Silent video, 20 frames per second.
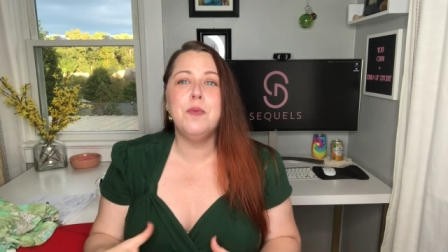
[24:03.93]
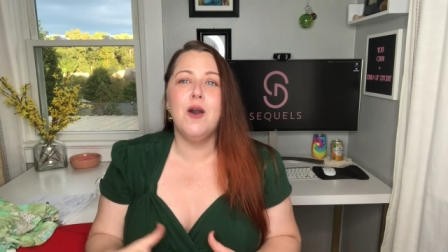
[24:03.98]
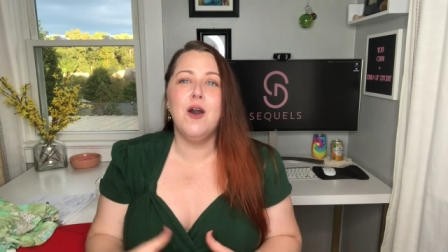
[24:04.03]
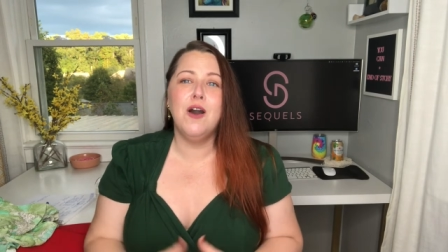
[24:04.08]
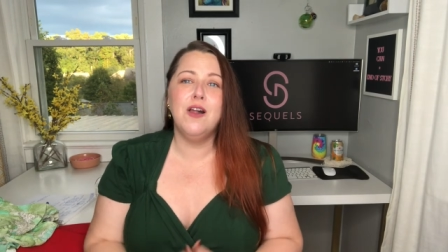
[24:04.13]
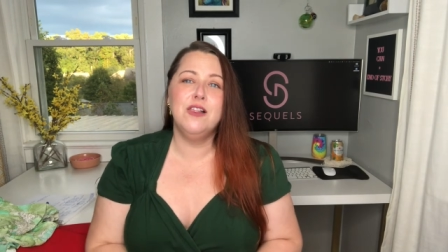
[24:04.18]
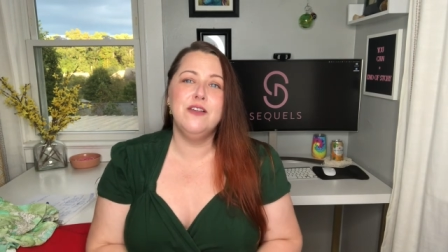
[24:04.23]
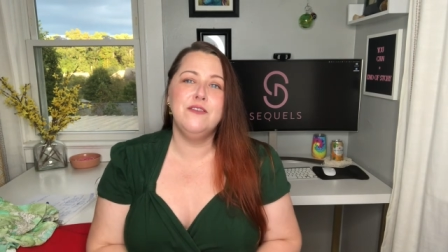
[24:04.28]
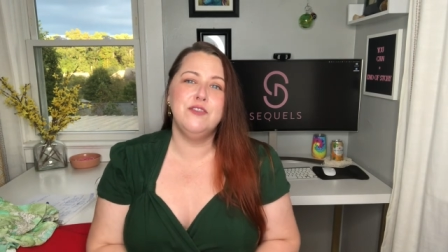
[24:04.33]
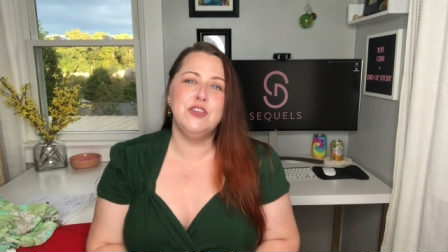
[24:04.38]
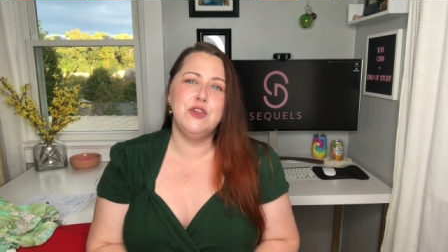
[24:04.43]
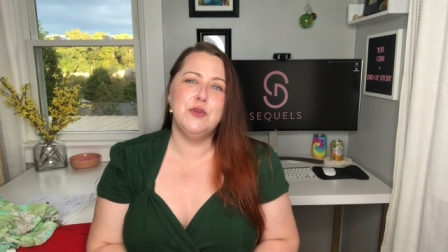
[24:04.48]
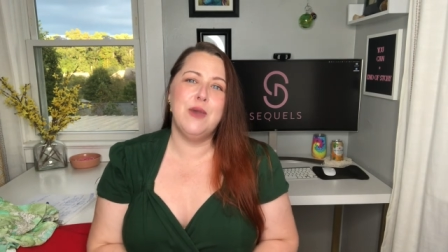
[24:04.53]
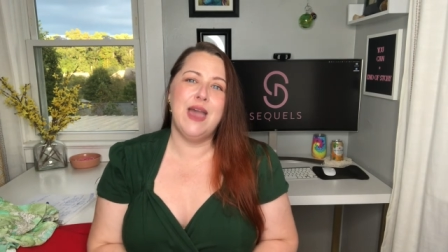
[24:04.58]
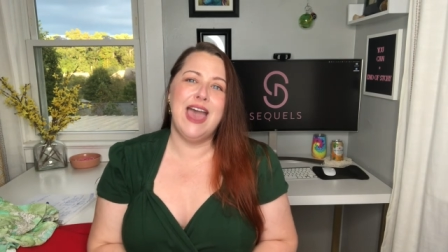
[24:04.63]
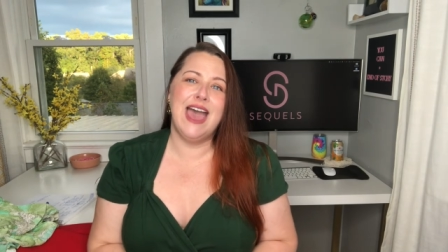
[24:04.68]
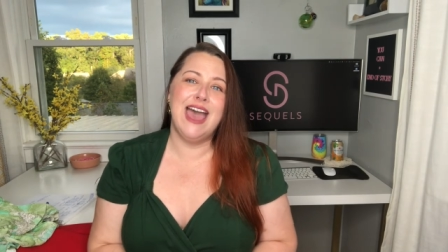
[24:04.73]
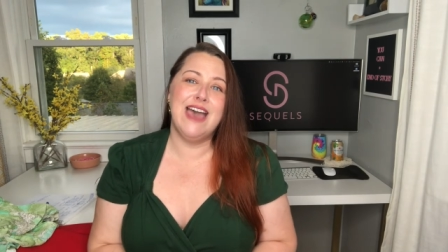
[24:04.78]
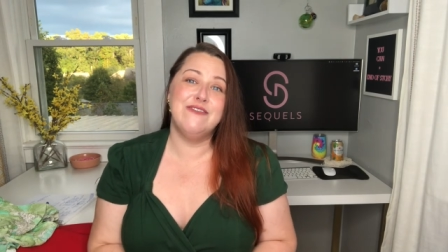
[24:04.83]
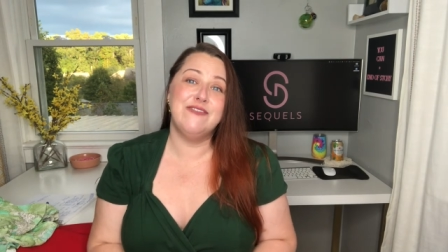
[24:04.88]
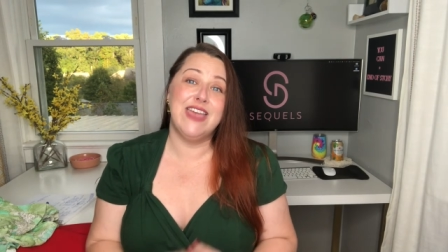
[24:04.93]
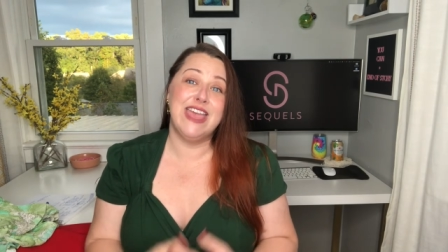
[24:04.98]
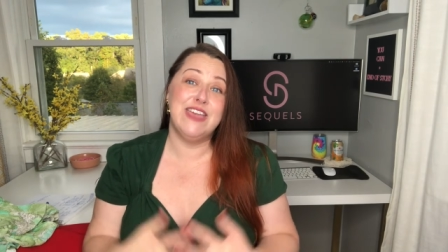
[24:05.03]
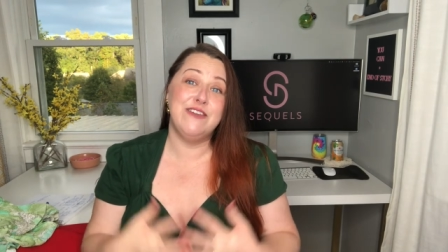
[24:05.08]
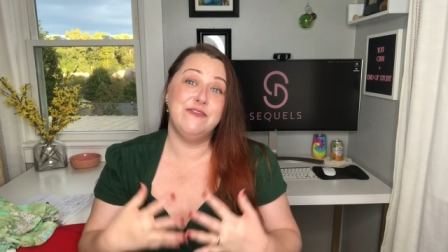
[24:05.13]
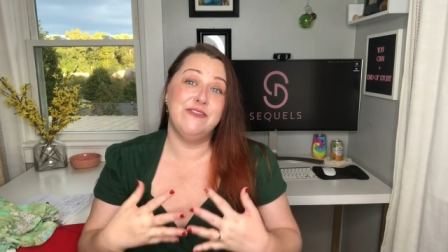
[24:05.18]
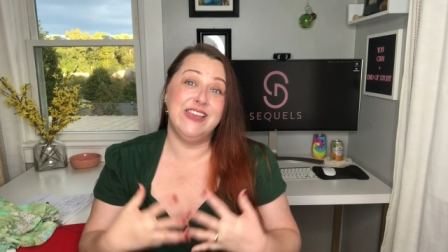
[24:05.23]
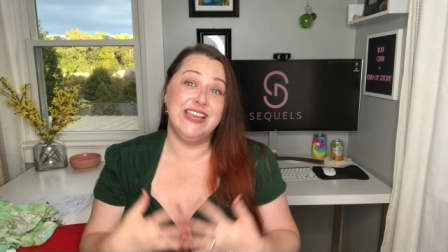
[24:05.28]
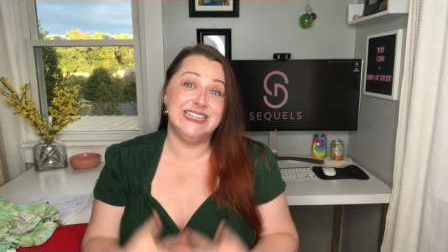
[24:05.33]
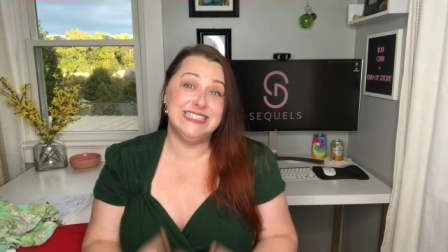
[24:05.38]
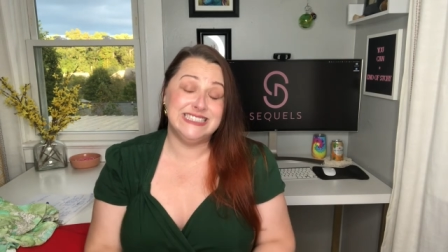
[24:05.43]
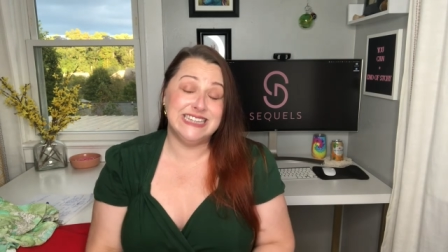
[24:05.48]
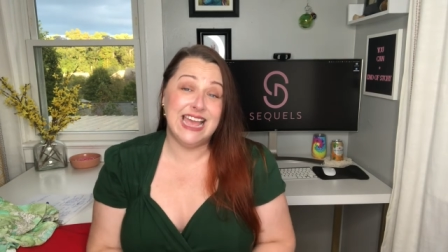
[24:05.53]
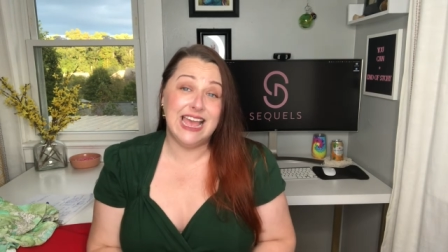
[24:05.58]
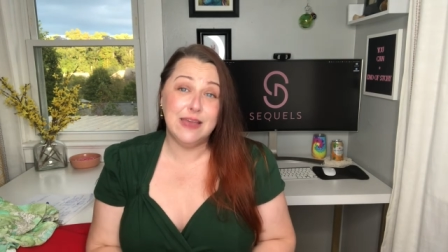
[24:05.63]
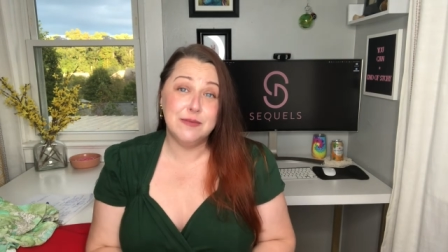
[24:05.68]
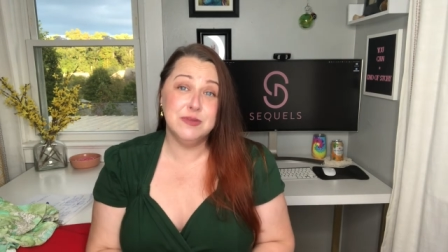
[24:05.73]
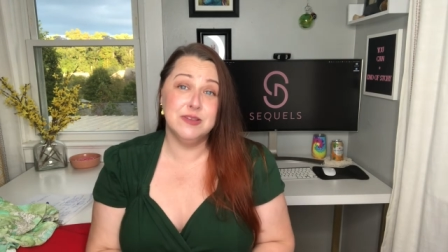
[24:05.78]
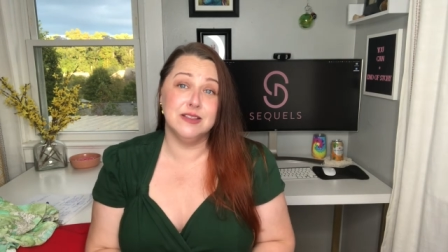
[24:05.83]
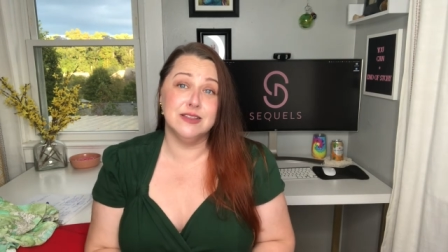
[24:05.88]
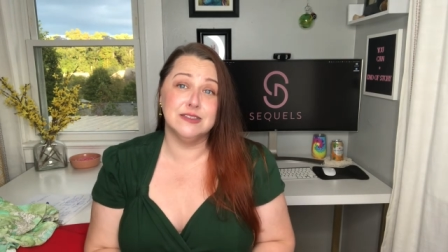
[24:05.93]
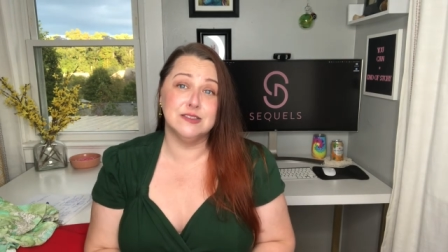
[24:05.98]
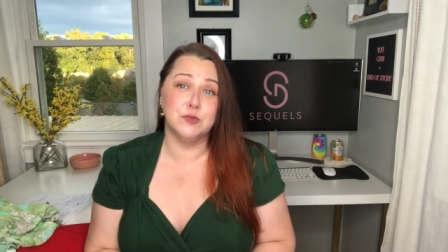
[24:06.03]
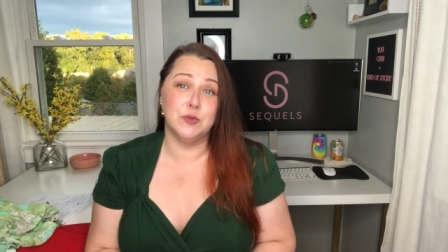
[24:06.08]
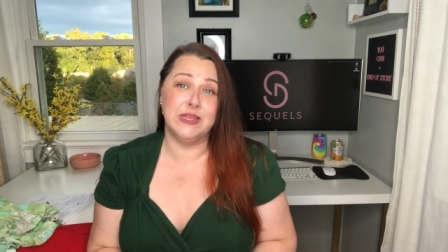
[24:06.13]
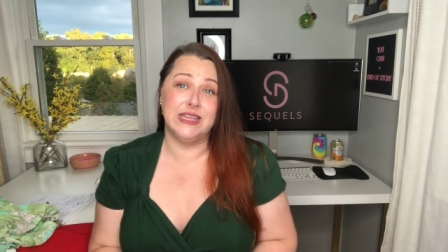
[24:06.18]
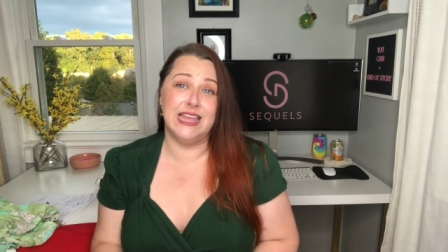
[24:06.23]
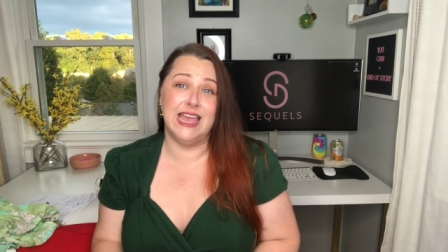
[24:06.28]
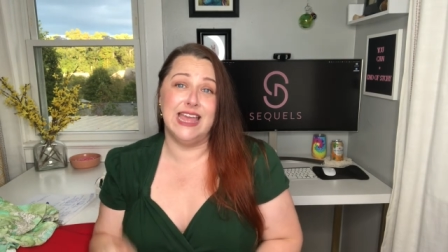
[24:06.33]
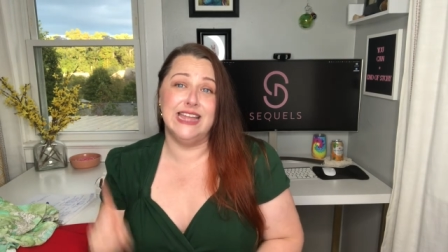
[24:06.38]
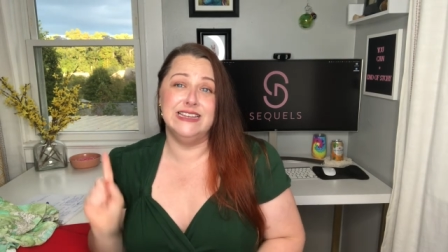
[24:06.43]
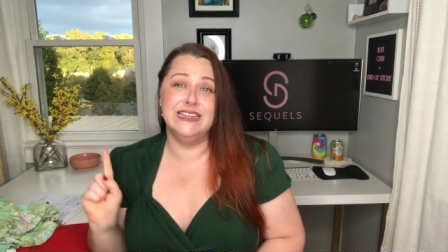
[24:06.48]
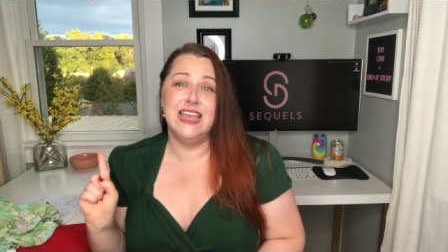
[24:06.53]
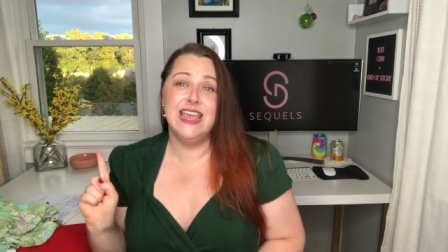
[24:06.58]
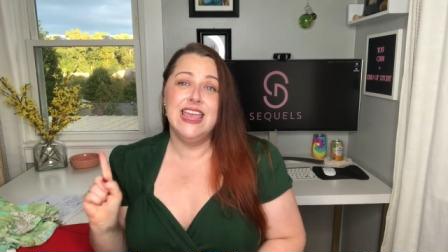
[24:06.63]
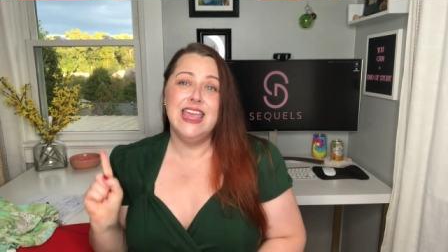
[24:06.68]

all of you have a fantabulous weekend.